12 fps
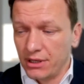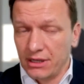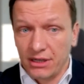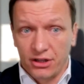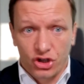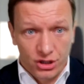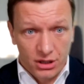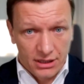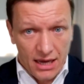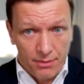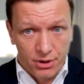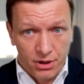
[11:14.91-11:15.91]
in additional
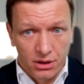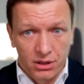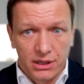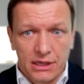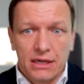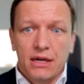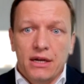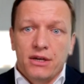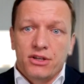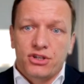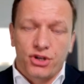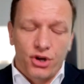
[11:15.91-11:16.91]
capital.
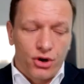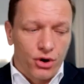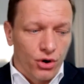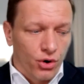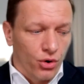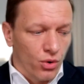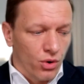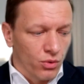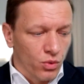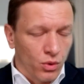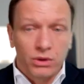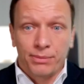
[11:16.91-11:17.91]
So
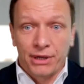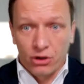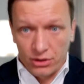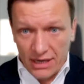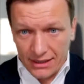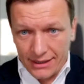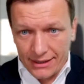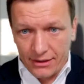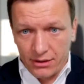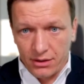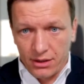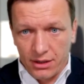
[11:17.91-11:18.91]
we will be
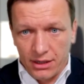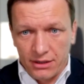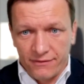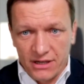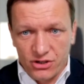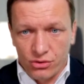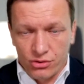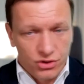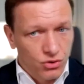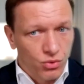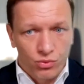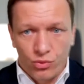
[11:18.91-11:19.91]
contacting investors
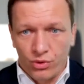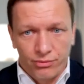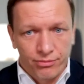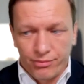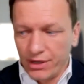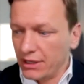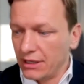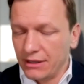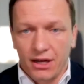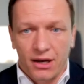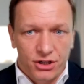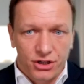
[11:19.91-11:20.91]
whom we've been in
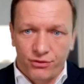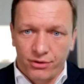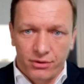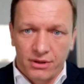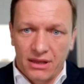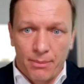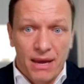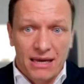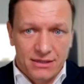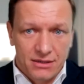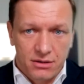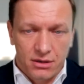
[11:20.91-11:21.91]
touch with in the
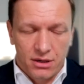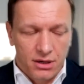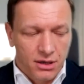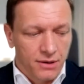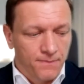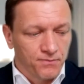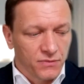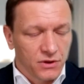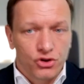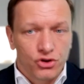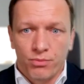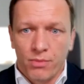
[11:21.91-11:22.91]
past
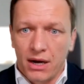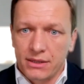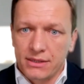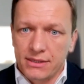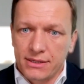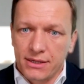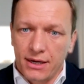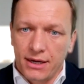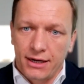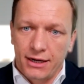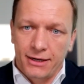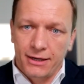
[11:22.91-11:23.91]
2 months
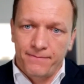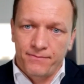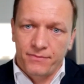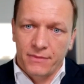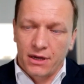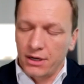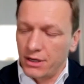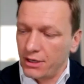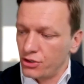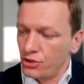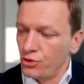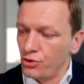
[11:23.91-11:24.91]

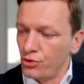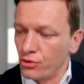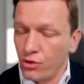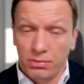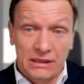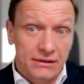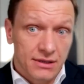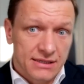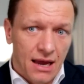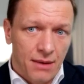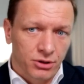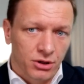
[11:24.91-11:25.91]
to complete this
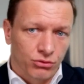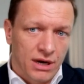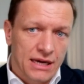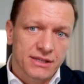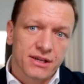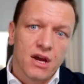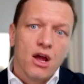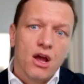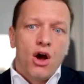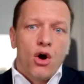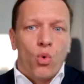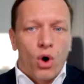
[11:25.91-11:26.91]
capital raise.
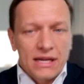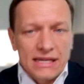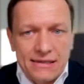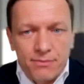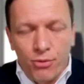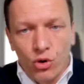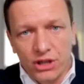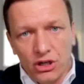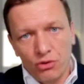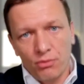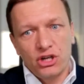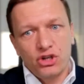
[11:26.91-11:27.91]
What is
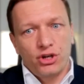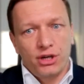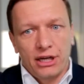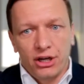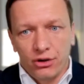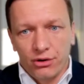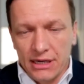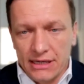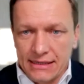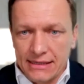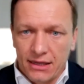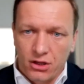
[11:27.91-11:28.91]
important to mention here
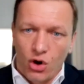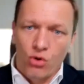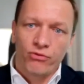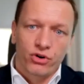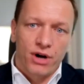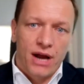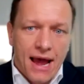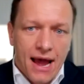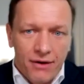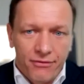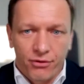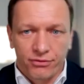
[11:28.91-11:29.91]
is that over
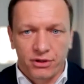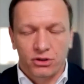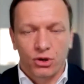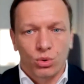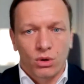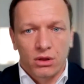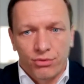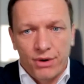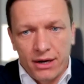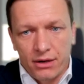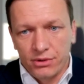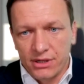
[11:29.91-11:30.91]
half of the total
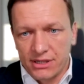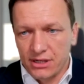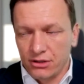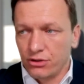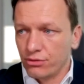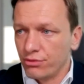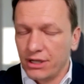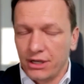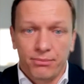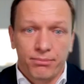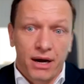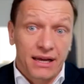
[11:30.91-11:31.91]
round is
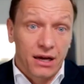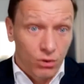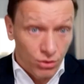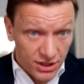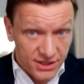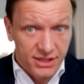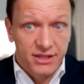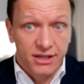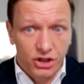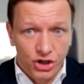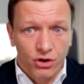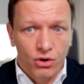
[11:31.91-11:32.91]
underwritten by our existing
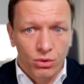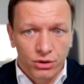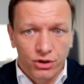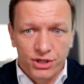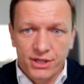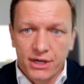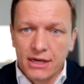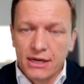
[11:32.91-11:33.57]
shareholders,